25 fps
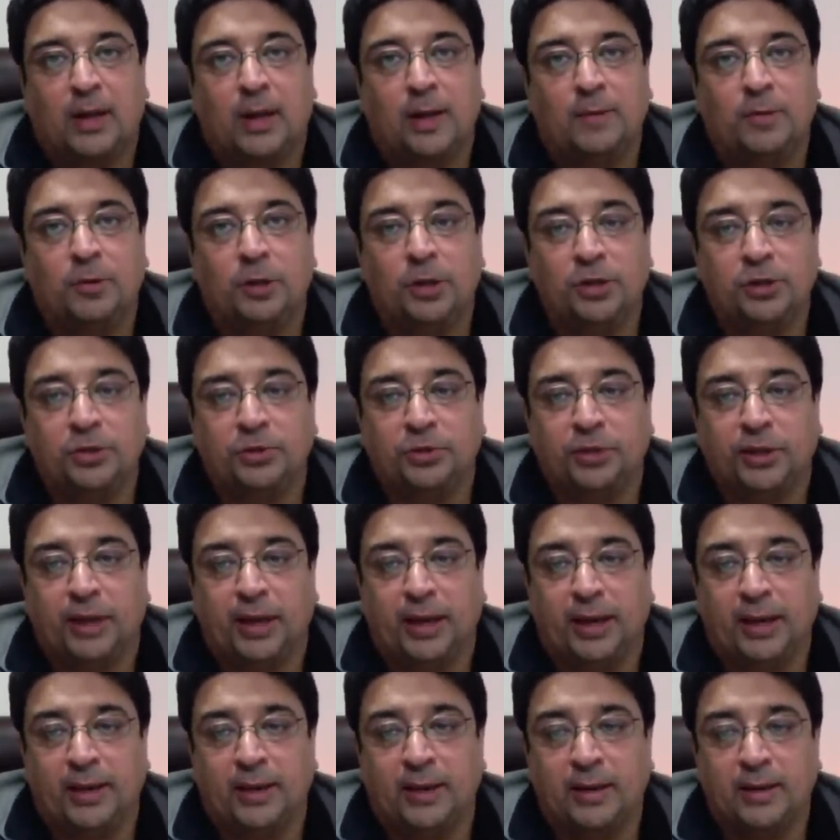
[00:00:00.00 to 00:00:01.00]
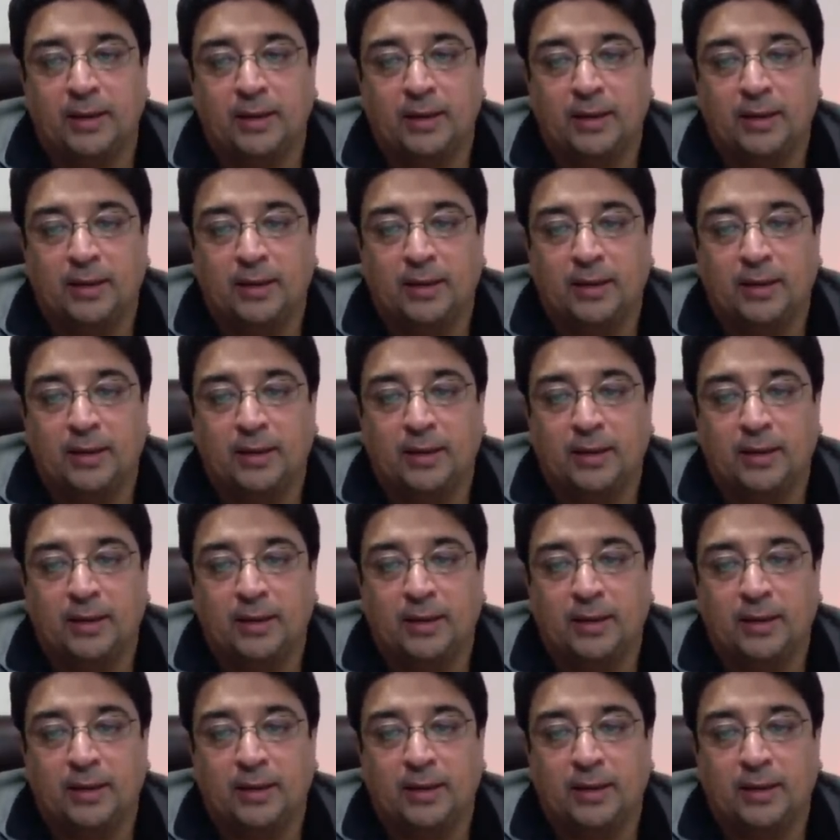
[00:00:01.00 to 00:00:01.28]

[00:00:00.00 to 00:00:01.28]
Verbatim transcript: I'm going to take